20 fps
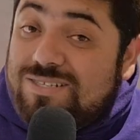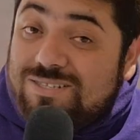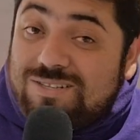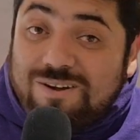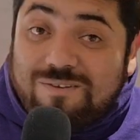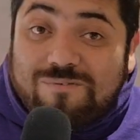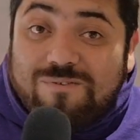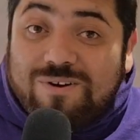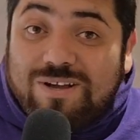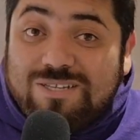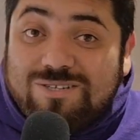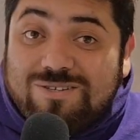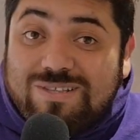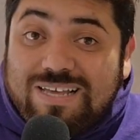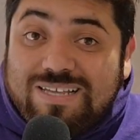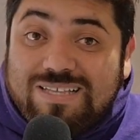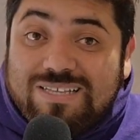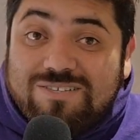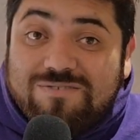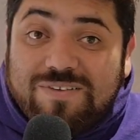don't forget to
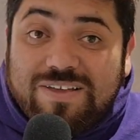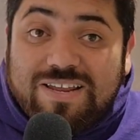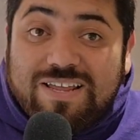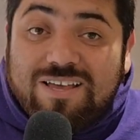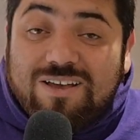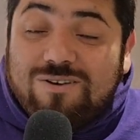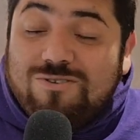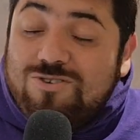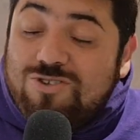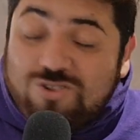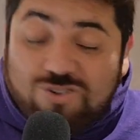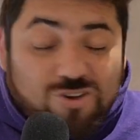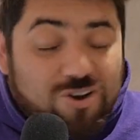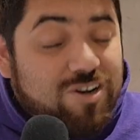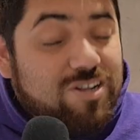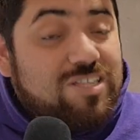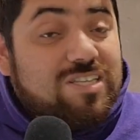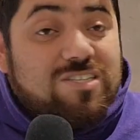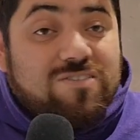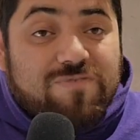like this video,
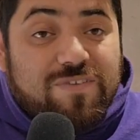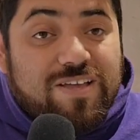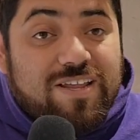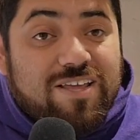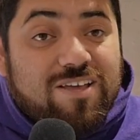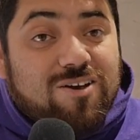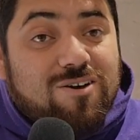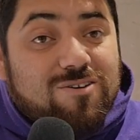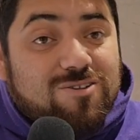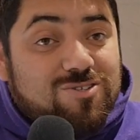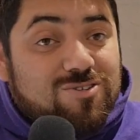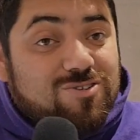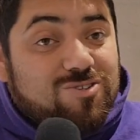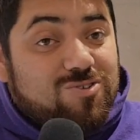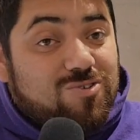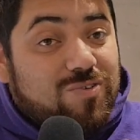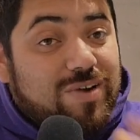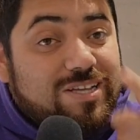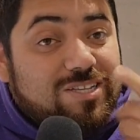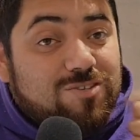share this video,
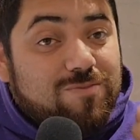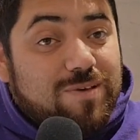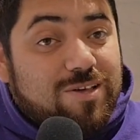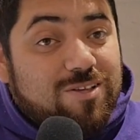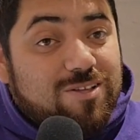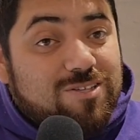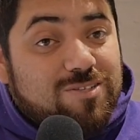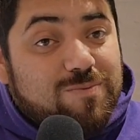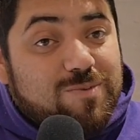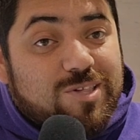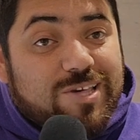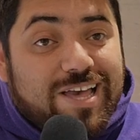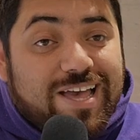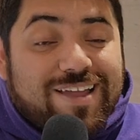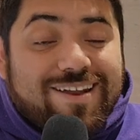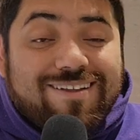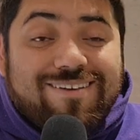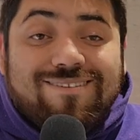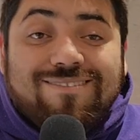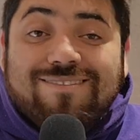subscribe to my YouTube
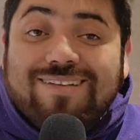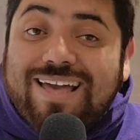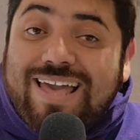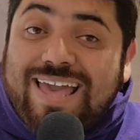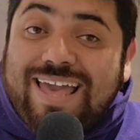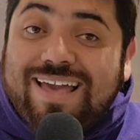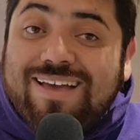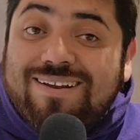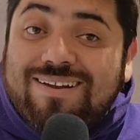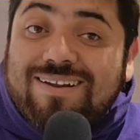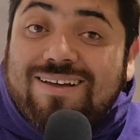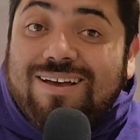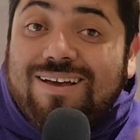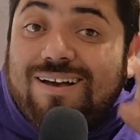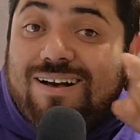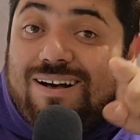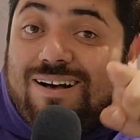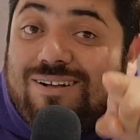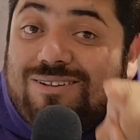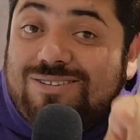channel, and
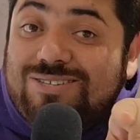I'll